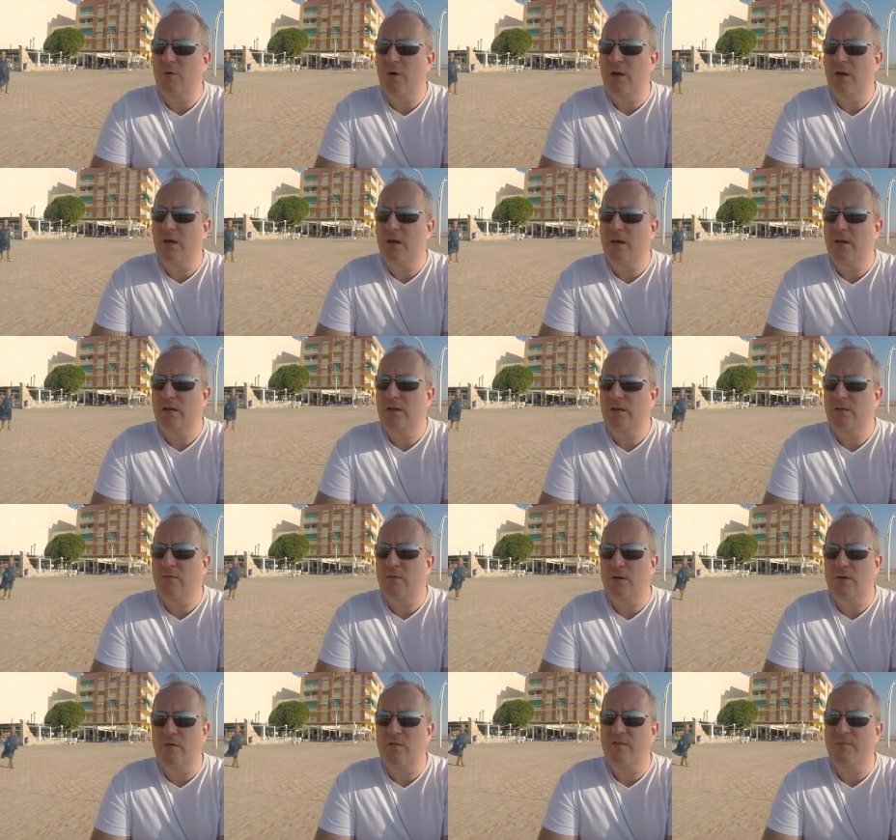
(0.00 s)
where you've
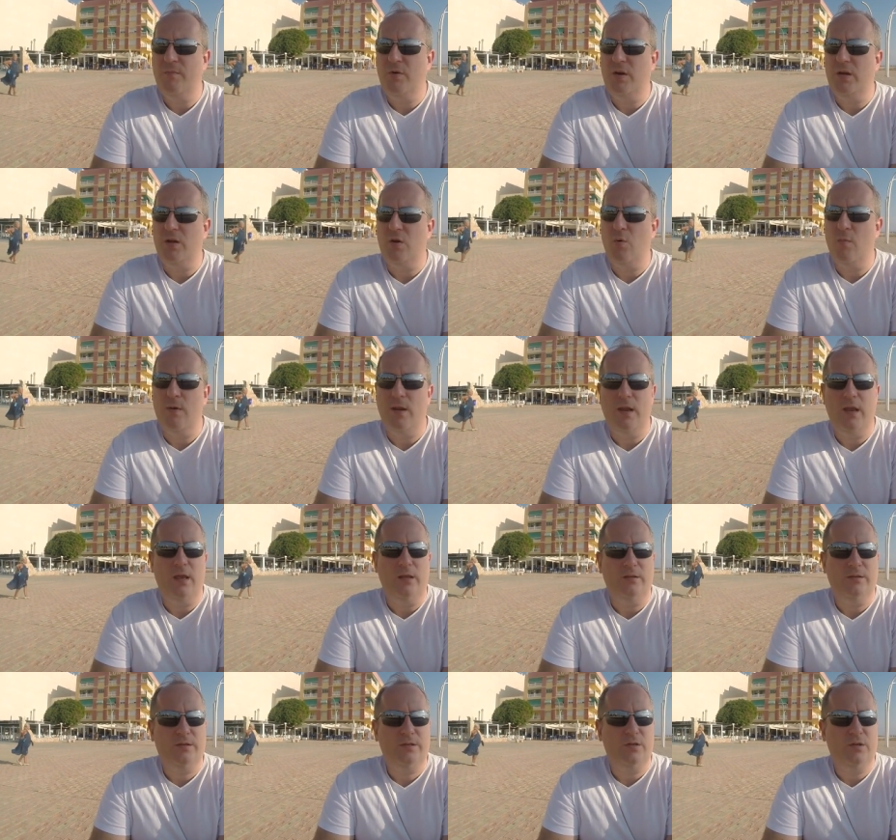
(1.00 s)
got enough money coming
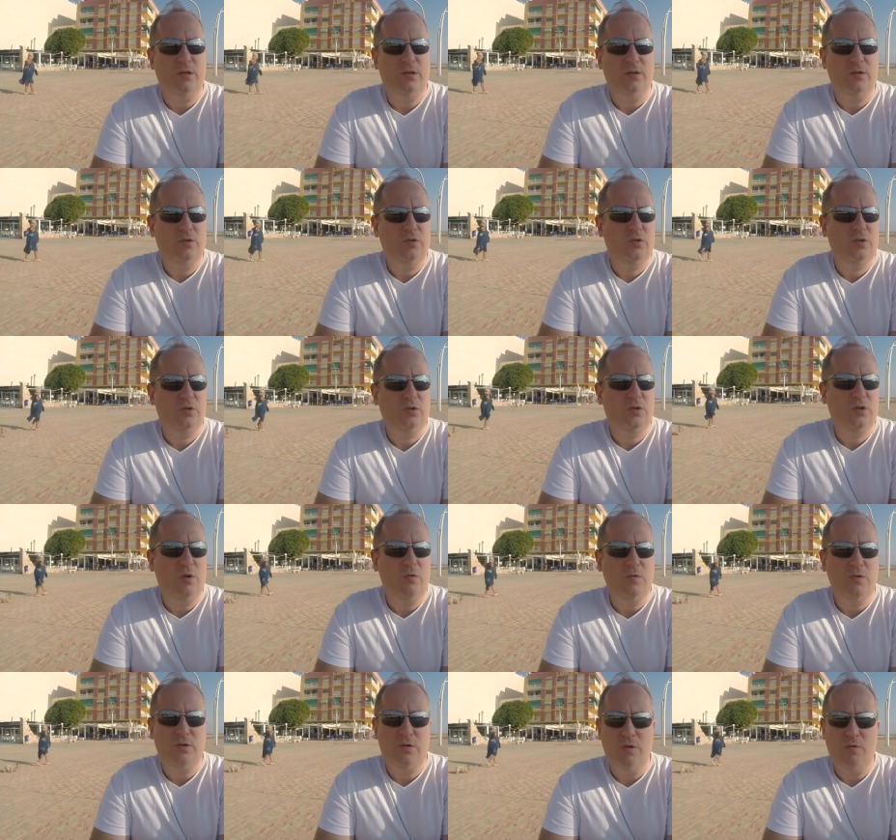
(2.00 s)
in so you can just
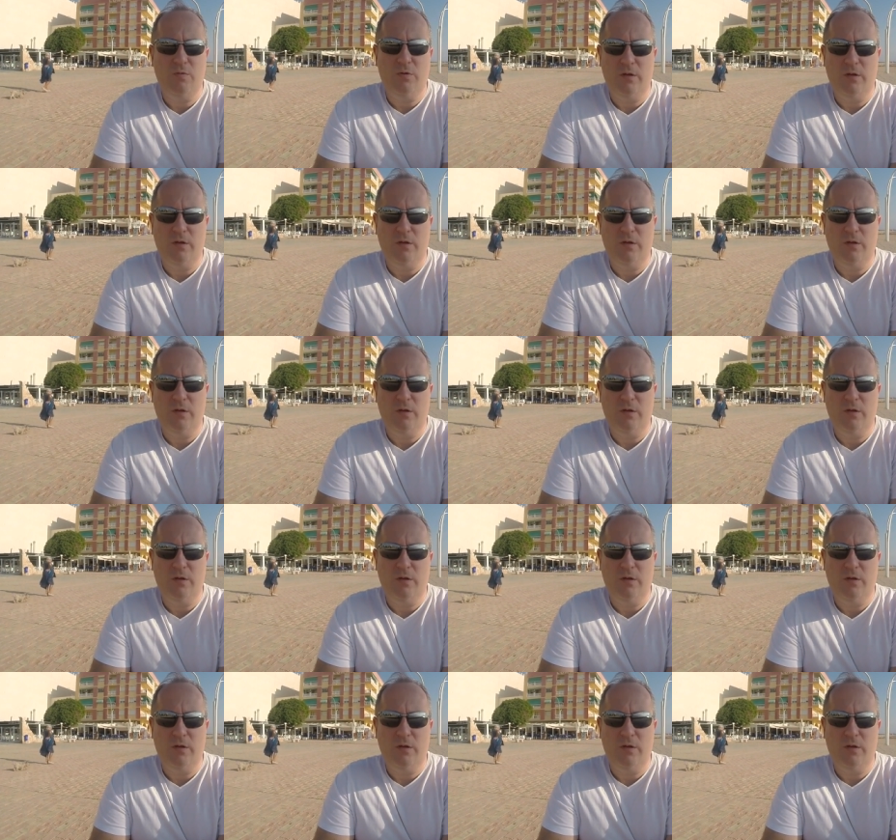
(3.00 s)
go and do